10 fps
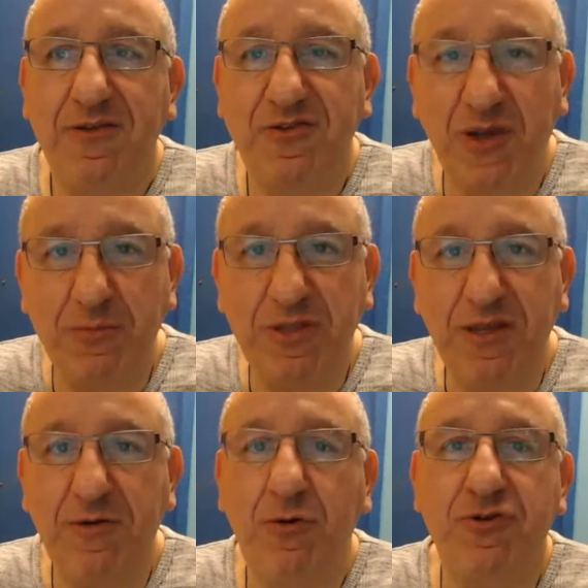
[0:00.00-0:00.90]

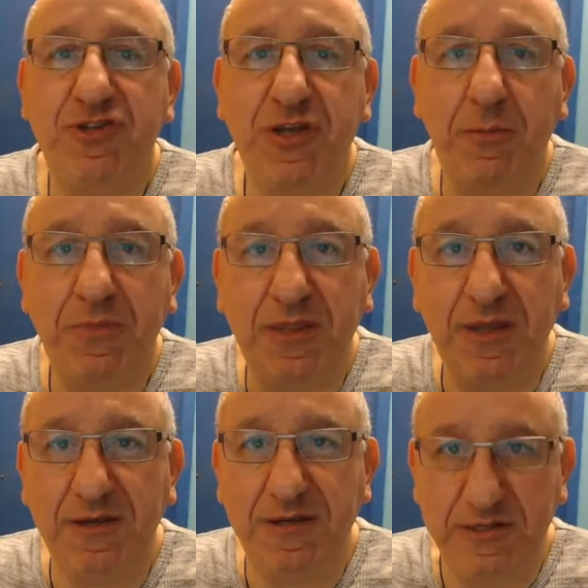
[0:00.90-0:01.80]
something or some
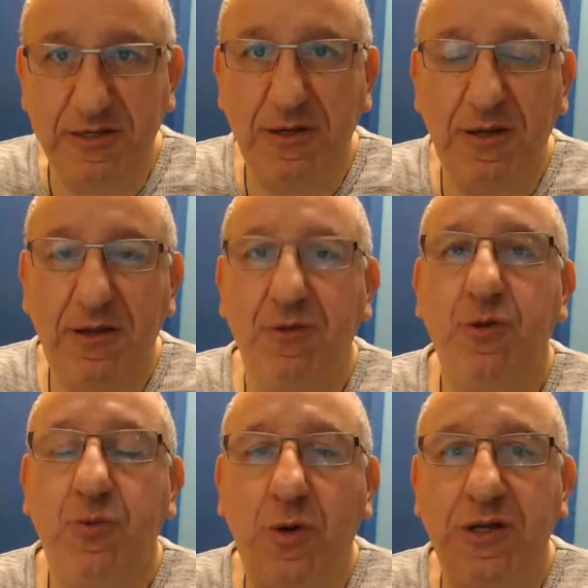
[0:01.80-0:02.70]
things
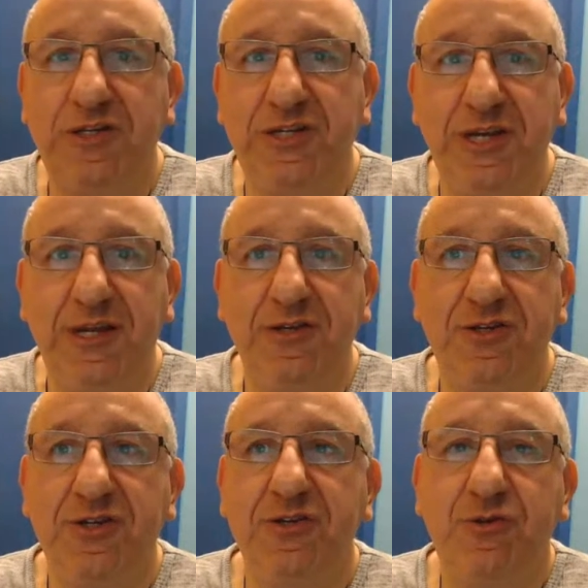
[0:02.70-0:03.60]
you want to
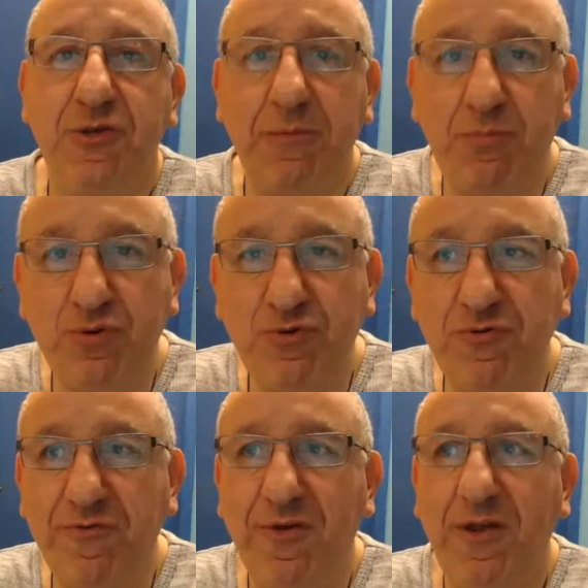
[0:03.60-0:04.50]
change to
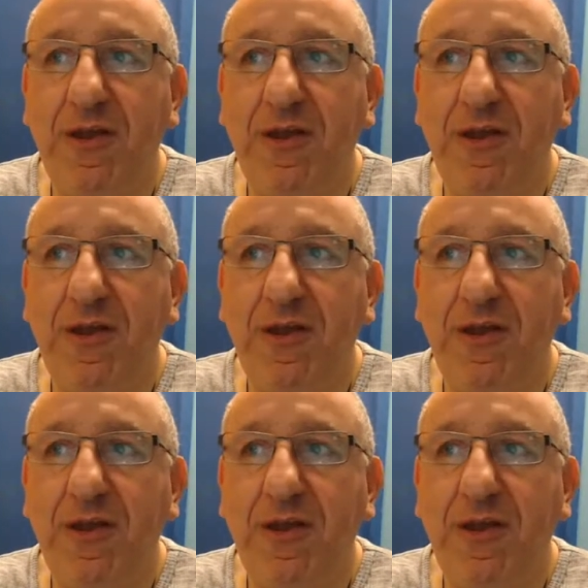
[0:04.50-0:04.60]
improve